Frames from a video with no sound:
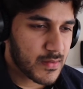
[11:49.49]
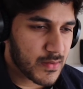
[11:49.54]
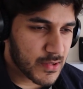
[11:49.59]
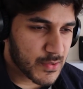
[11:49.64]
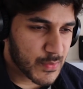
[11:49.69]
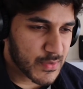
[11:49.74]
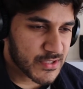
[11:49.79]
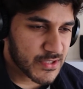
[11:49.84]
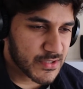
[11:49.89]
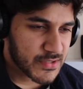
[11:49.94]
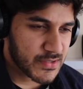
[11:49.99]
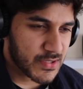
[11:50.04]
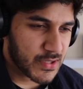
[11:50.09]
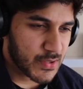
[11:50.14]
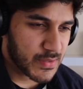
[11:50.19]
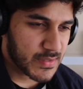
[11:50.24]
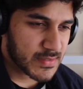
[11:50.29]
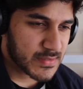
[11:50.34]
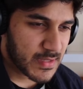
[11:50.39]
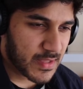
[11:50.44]
Also, I just
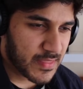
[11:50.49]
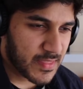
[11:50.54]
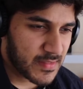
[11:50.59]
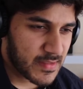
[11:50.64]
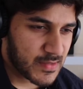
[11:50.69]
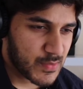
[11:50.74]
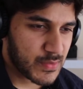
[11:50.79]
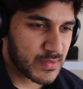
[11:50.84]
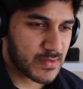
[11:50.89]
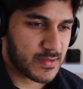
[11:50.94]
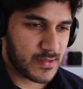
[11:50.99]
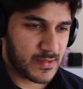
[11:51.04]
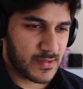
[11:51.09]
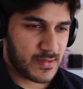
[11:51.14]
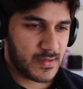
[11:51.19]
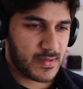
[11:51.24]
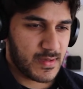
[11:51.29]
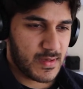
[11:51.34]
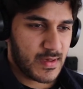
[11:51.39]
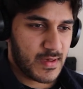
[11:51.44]
noticed, I think this was
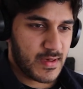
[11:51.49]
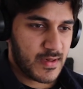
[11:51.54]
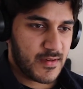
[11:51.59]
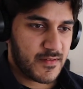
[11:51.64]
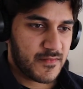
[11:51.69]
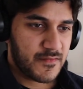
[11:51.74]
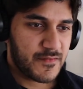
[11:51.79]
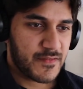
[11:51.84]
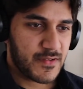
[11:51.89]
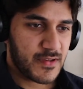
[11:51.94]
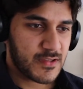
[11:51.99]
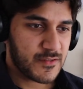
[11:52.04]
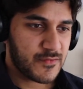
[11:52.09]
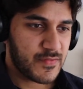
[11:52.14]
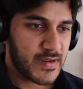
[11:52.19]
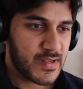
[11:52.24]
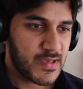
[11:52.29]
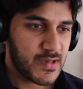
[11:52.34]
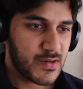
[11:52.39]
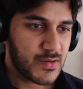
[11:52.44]
the first
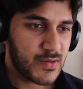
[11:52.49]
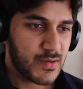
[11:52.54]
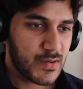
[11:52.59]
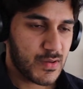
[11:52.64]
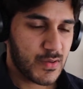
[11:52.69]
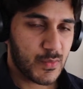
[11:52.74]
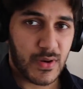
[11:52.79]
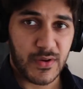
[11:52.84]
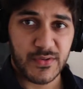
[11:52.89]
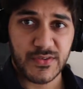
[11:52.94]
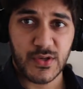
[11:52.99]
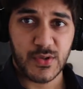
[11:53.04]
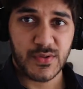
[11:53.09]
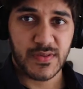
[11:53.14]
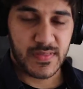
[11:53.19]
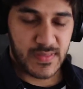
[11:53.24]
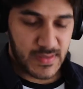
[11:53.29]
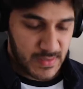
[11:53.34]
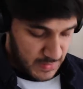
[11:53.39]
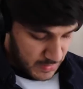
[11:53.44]
video where I was
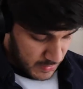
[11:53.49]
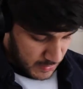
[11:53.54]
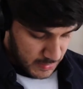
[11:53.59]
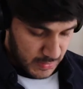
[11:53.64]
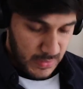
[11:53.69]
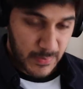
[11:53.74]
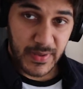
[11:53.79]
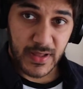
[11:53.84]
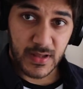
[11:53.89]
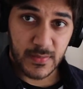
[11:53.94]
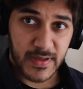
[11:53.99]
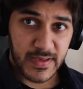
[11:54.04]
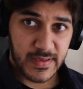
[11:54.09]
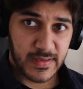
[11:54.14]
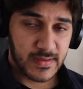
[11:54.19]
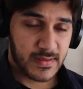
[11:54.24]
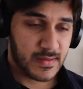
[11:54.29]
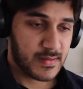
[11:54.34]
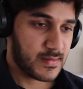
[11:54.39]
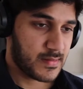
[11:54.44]
using the lapel
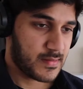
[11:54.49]
mic.